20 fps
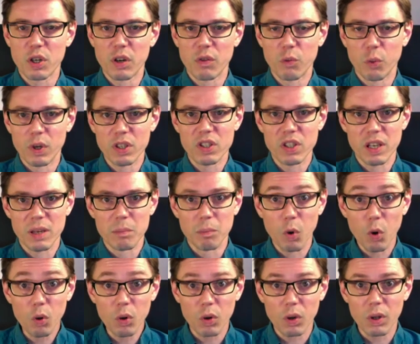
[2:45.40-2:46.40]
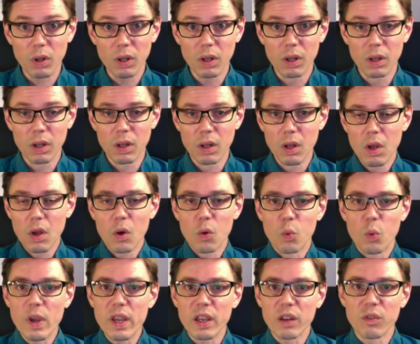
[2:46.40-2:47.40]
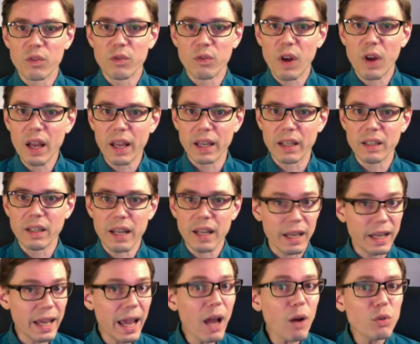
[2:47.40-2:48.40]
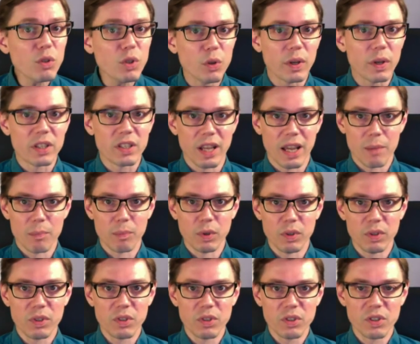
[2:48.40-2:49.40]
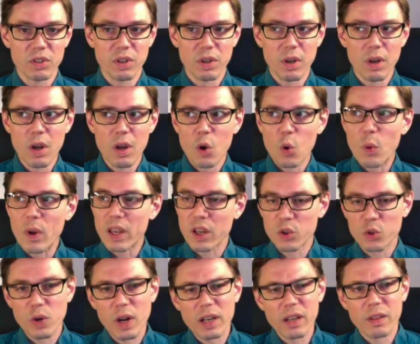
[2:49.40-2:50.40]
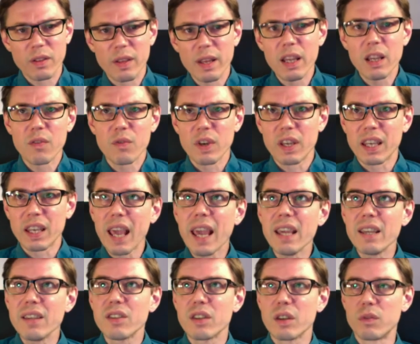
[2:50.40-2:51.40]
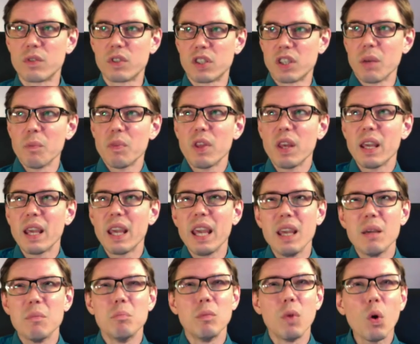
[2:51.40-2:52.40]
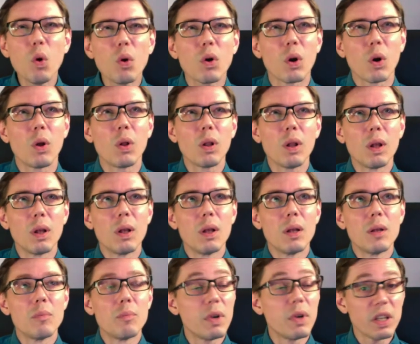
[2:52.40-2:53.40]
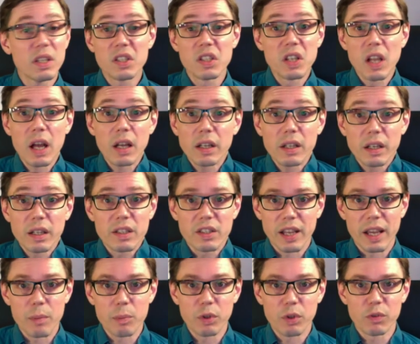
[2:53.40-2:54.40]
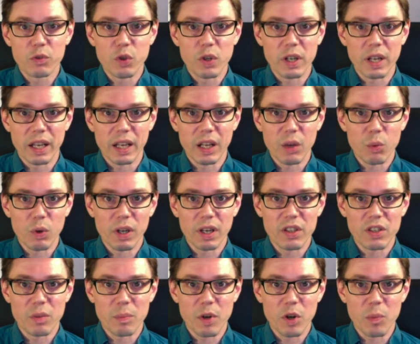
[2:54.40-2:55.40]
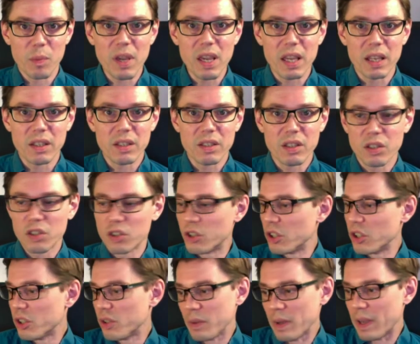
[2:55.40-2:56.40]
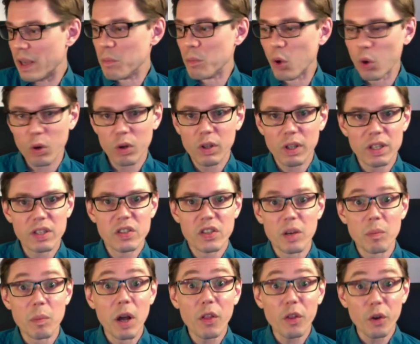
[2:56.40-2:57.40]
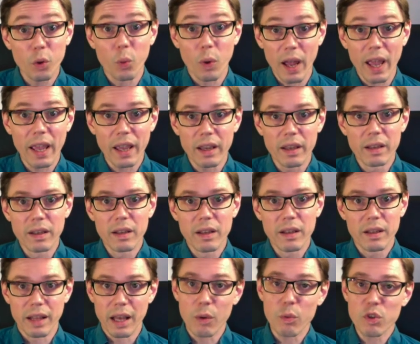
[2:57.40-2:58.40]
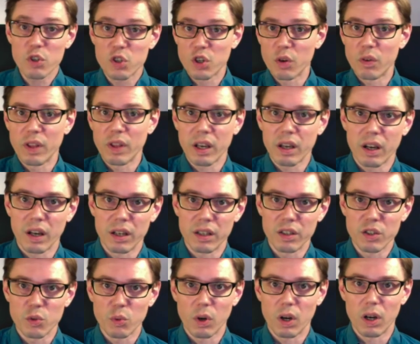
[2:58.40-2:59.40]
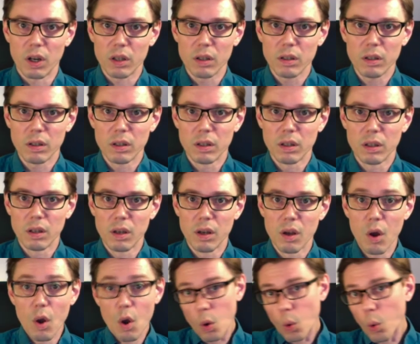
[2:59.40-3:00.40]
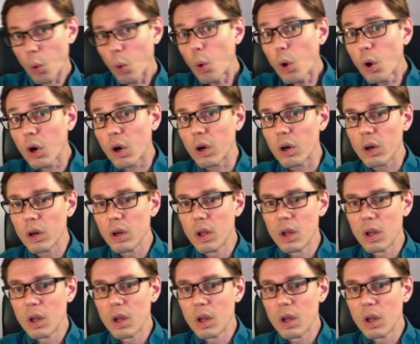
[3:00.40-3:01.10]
of what's immoral, we can find counterexamples. We can try to think of a case of something immoral, but it's not an example of treating anyone as a mere means, it's just immoral in some other way. That would show that Kant is wrong. Or